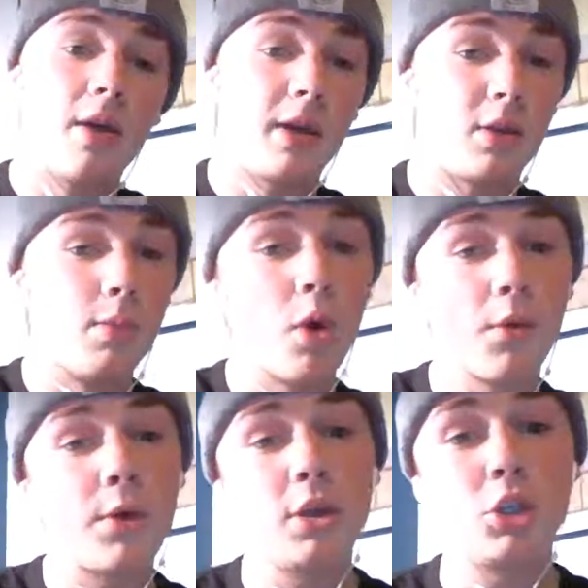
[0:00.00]
like the more
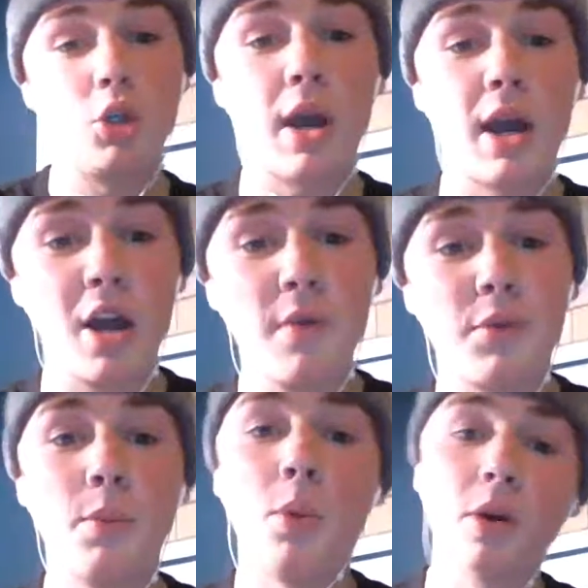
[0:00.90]
failures you have,
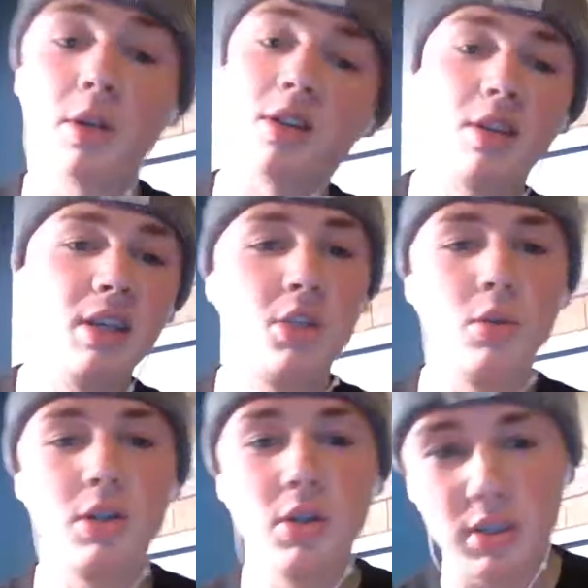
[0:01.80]
the more it's going to lead you
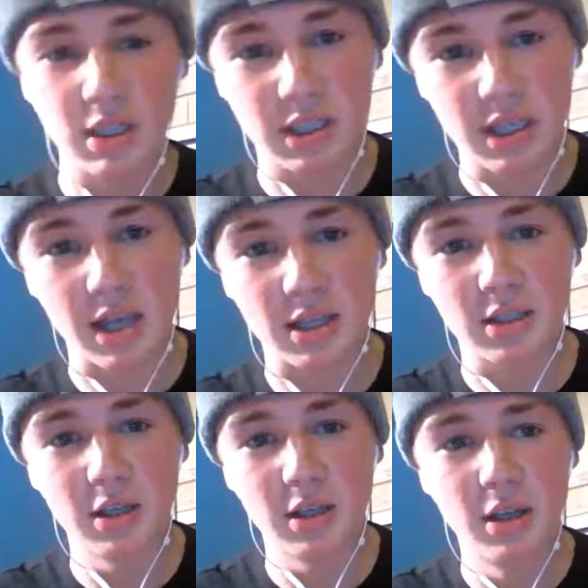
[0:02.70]
to success.
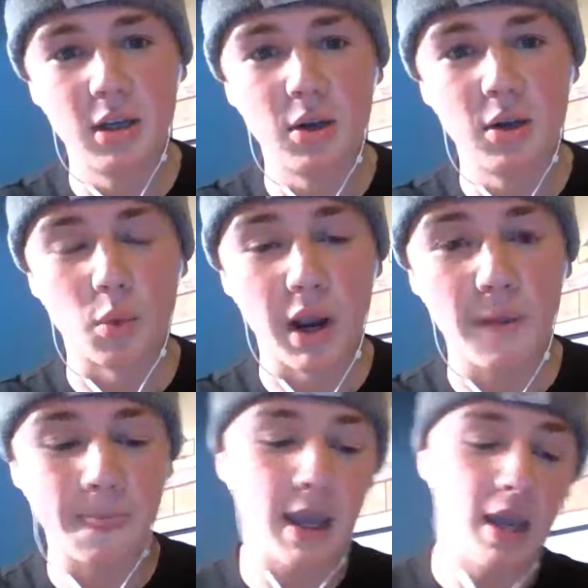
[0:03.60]

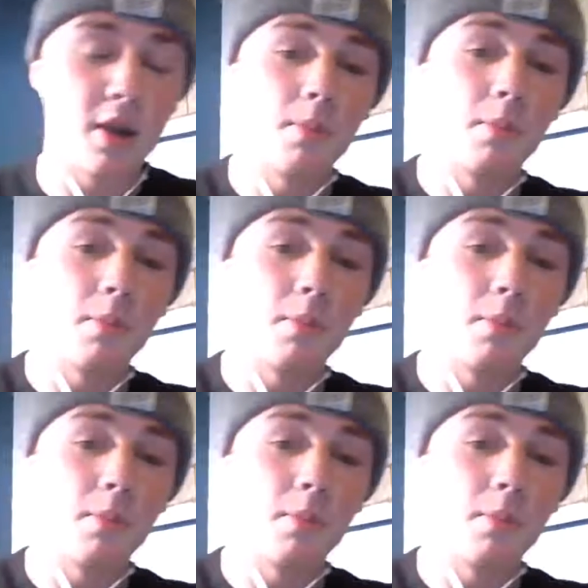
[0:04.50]
Right. Exactly.